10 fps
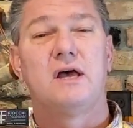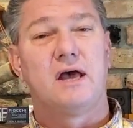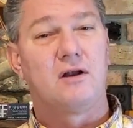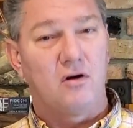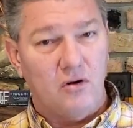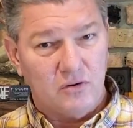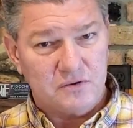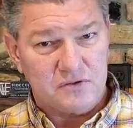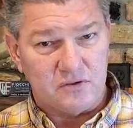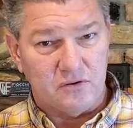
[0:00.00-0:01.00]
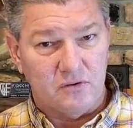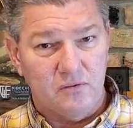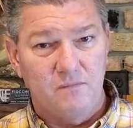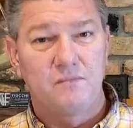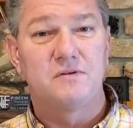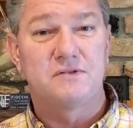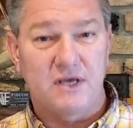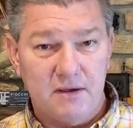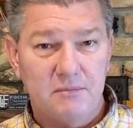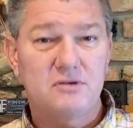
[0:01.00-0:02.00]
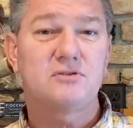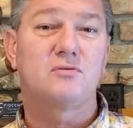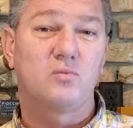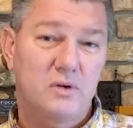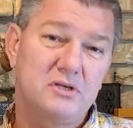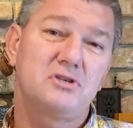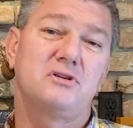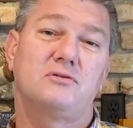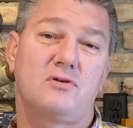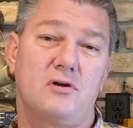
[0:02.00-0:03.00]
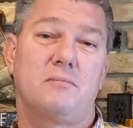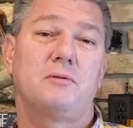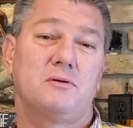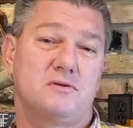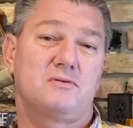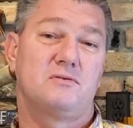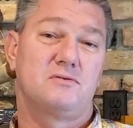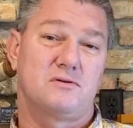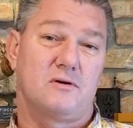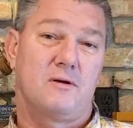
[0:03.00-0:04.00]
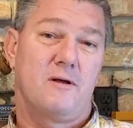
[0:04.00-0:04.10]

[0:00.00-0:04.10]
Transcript: and also damaged a windshield on a police cruiser.